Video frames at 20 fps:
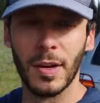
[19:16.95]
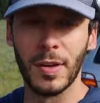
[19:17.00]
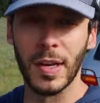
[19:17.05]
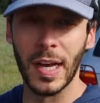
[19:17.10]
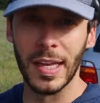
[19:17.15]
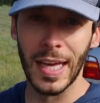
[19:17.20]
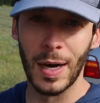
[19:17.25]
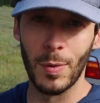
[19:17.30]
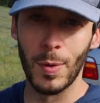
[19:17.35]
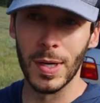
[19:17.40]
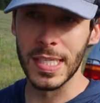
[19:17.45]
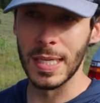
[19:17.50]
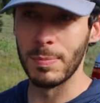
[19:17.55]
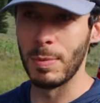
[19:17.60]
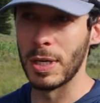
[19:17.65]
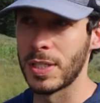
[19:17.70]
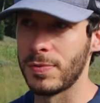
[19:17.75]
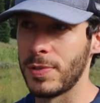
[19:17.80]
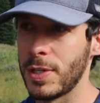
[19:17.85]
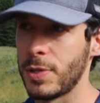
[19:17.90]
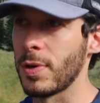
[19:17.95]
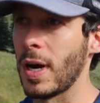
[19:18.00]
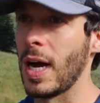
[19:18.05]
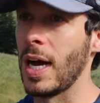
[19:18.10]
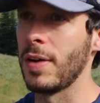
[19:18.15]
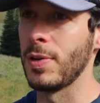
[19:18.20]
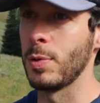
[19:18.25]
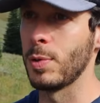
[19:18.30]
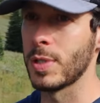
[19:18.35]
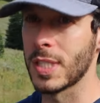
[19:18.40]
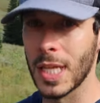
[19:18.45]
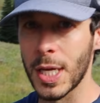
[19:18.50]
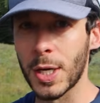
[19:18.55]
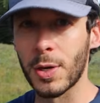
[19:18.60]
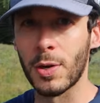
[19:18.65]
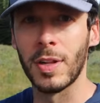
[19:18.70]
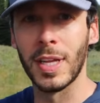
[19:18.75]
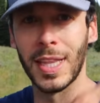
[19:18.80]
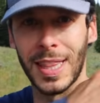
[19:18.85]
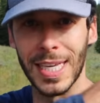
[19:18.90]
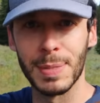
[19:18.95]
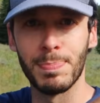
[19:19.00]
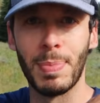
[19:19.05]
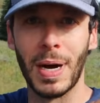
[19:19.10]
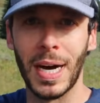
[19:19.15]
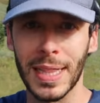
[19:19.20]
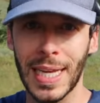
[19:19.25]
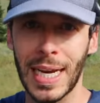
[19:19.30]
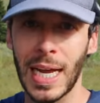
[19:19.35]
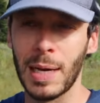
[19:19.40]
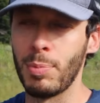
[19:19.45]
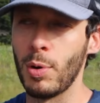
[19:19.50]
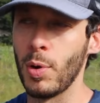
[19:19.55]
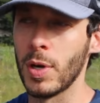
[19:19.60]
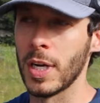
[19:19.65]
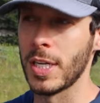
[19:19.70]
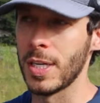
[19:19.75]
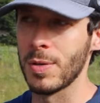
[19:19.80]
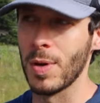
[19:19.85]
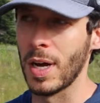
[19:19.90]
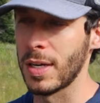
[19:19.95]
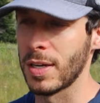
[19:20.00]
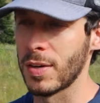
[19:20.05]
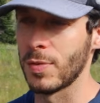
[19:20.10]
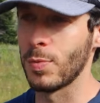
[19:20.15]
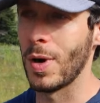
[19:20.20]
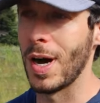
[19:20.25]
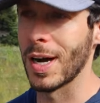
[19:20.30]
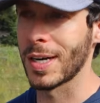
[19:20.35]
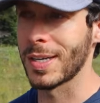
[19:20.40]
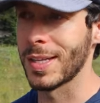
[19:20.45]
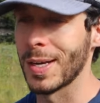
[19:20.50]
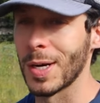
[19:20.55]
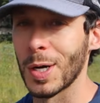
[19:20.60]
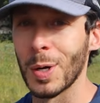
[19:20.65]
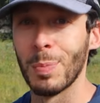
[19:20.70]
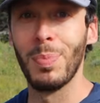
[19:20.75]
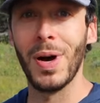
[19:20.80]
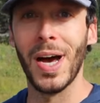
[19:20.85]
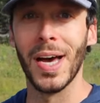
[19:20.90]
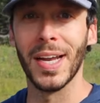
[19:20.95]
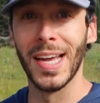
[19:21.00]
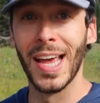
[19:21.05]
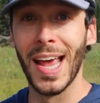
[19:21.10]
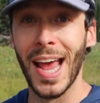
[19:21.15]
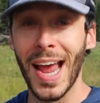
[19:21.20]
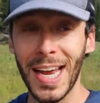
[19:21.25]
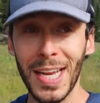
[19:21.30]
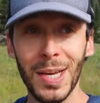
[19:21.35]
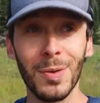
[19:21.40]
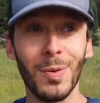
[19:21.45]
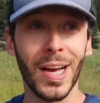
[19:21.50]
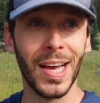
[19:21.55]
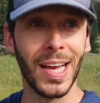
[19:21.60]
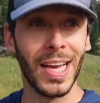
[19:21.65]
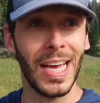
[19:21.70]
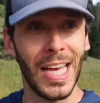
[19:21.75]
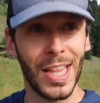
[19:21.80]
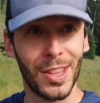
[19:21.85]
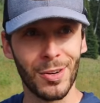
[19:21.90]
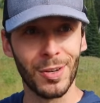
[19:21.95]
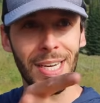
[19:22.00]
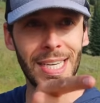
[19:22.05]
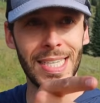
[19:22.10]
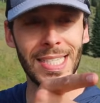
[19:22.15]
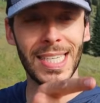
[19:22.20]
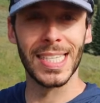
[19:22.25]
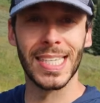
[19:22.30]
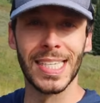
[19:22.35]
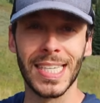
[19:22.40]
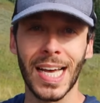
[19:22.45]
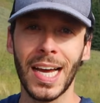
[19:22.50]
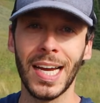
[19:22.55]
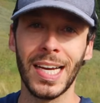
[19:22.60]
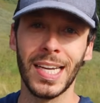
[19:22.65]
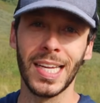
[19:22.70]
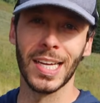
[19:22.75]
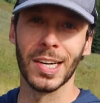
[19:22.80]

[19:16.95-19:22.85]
Okay, that wasn't much of a drive. It was literally the spot that I pointed to. I could have walked there. But anyway, there is a sign